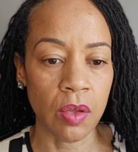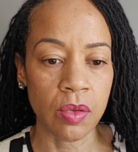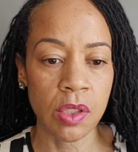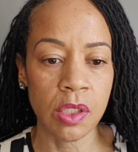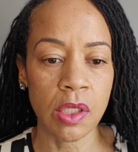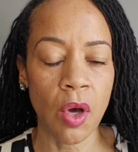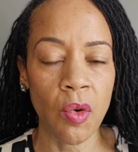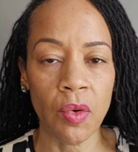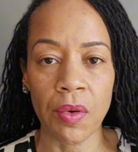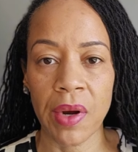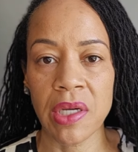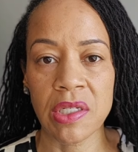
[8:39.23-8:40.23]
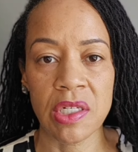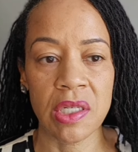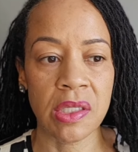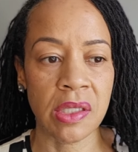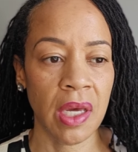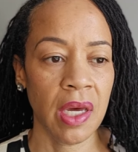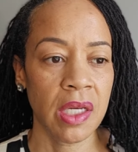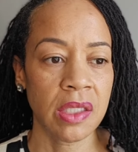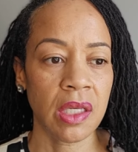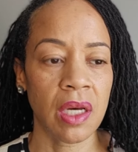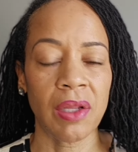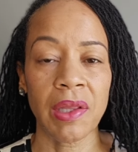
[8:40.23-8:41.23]
so gracious
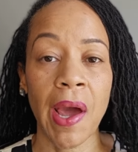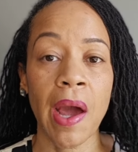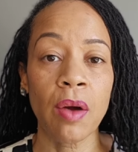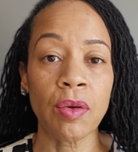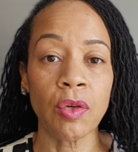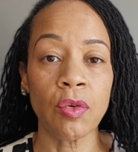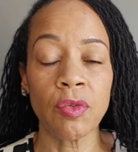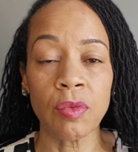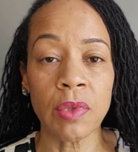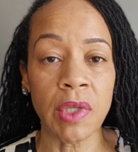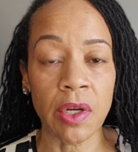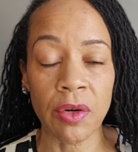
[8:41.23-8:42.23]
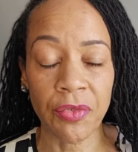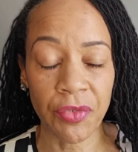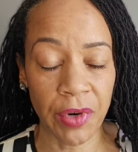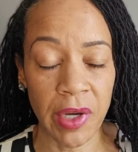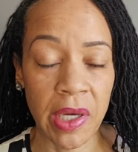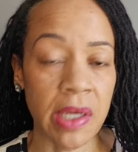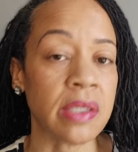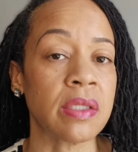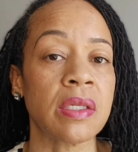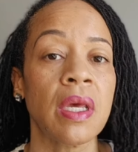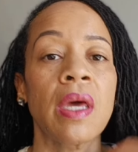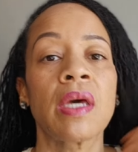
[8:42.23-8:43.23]
to allow you, dear
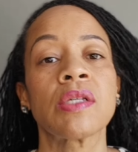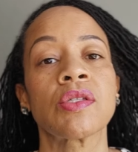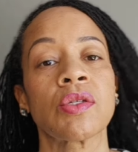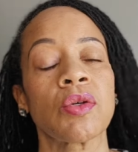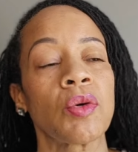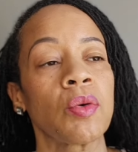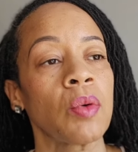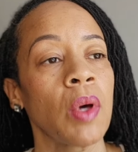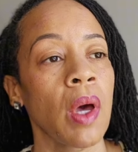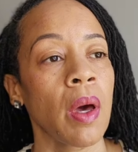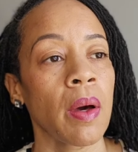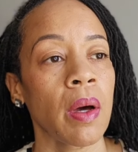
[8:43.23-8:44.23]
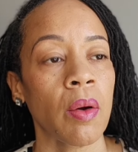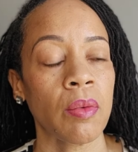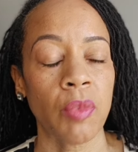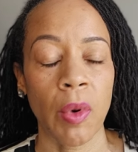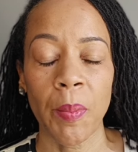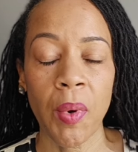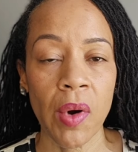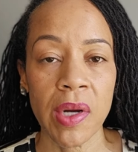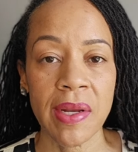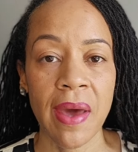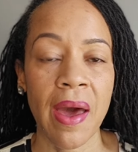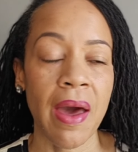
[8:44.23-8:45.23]
friends, to
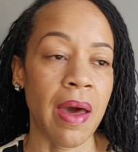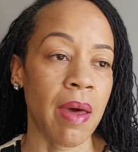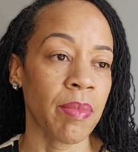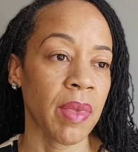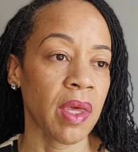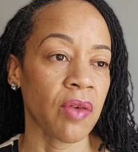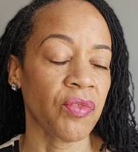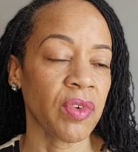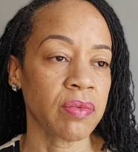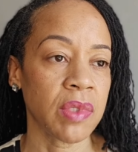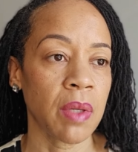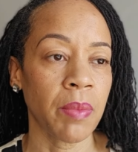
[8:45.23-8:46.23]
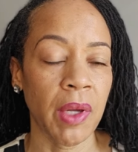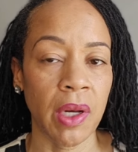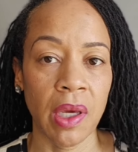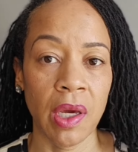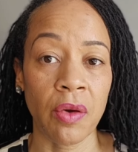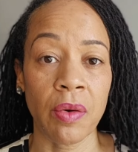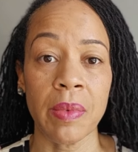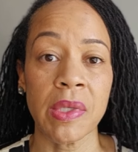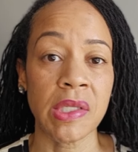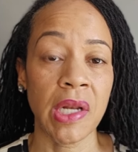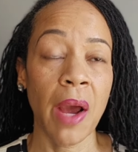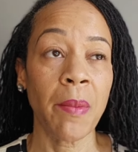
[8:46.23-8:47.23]
report time in 15-minute
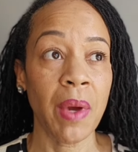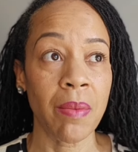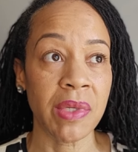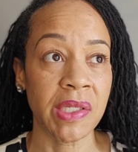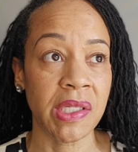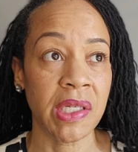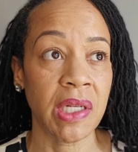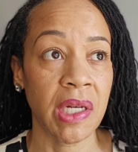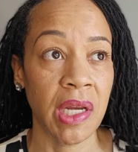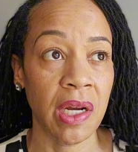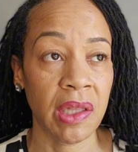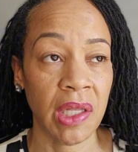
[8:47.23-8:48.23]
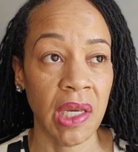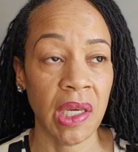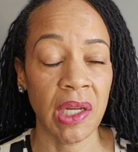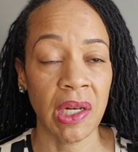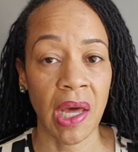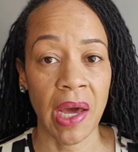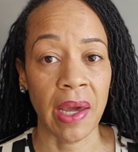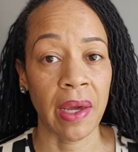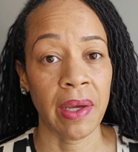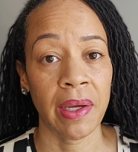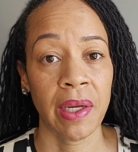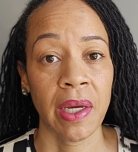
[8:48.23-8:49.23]
increments. And I remember sitting there thinking
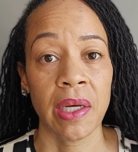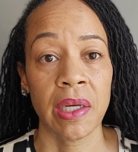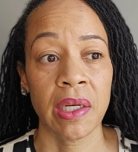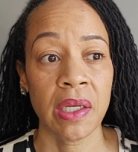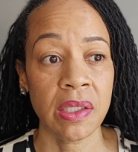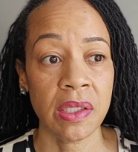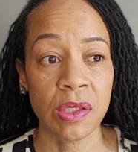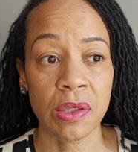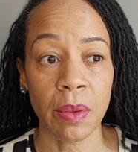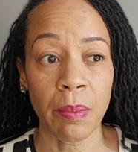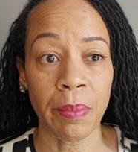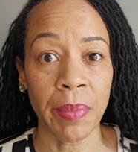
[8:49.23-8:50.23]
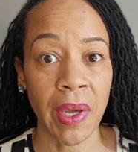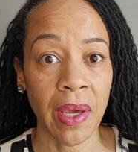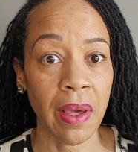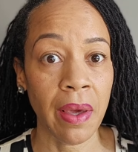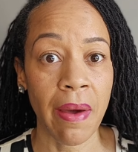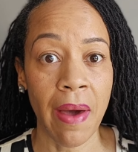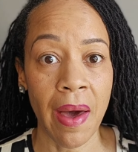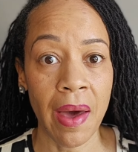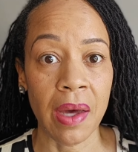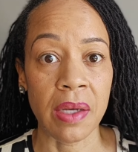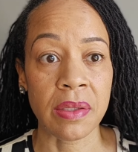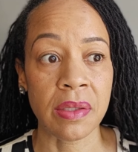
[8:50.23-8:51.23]
like, this is some
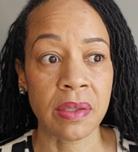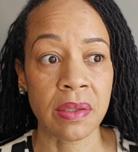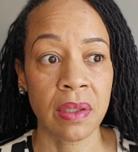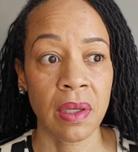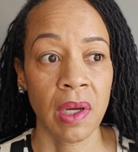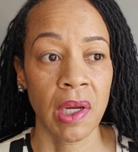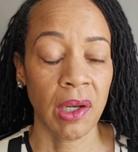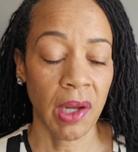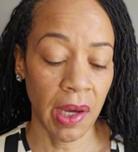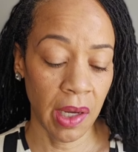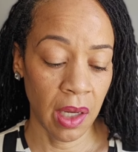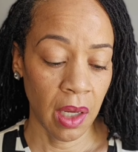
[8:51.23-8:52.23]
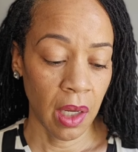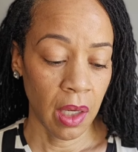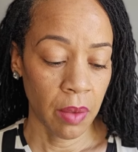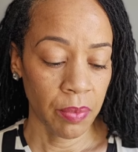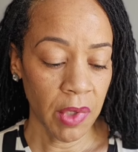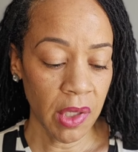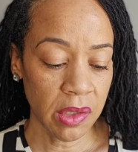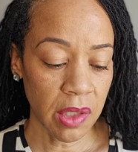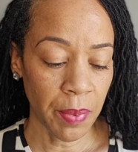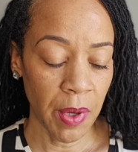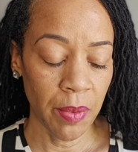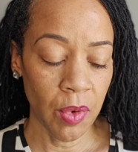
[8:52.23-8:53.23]
BS. Like, these
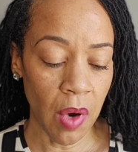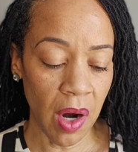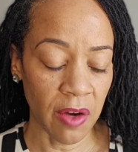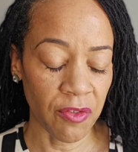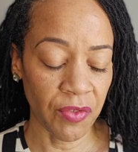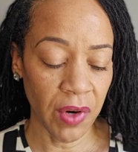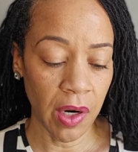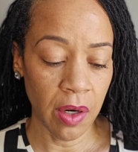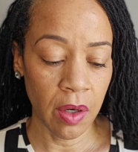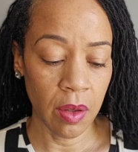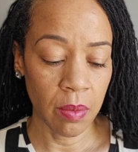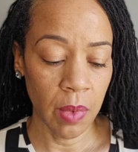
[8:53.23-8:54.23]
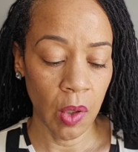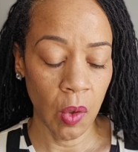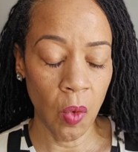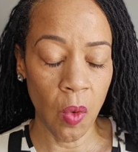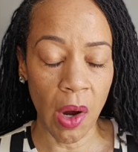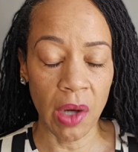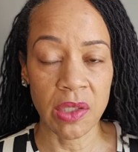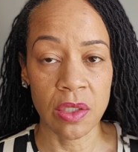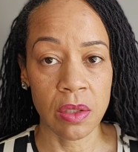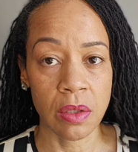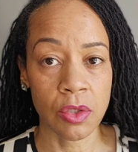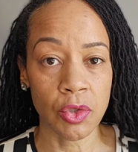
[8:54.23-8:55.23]
are people who are infirm, who are
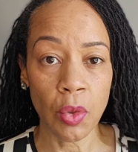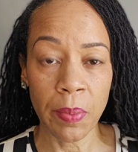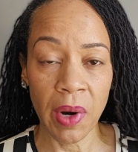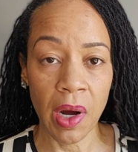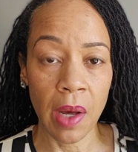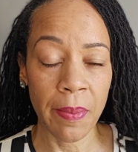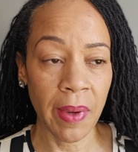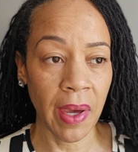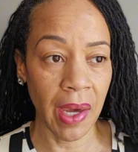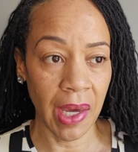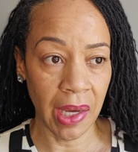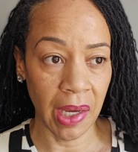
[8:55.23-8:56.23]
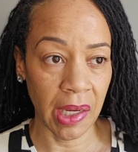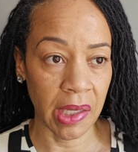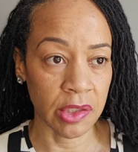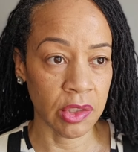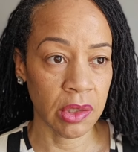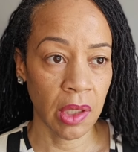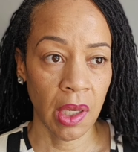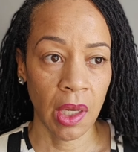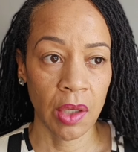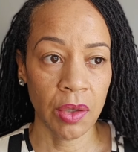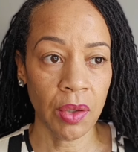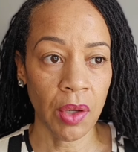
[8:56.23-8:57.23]
super up in age,
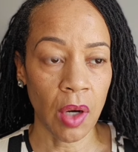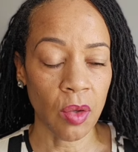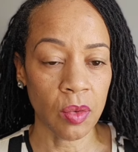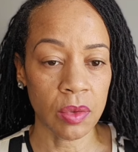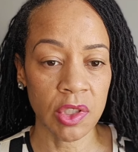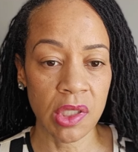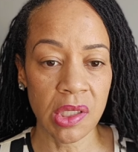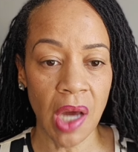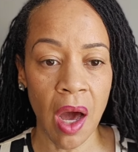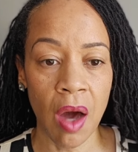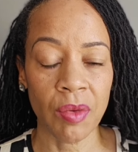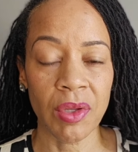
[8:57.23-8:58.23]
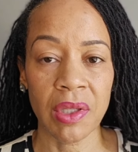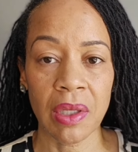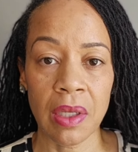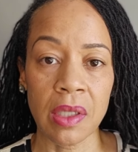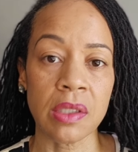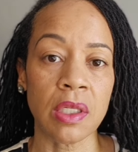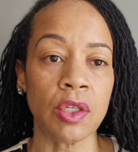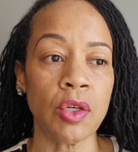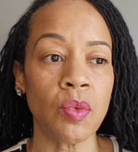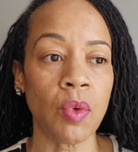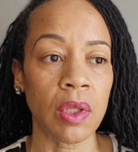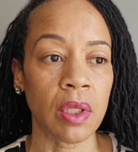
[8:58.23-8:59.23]
just all the things. And
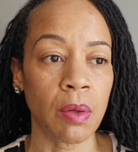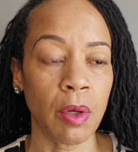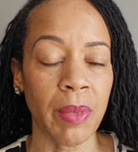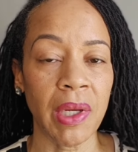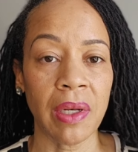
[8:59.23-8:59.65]
you want them to be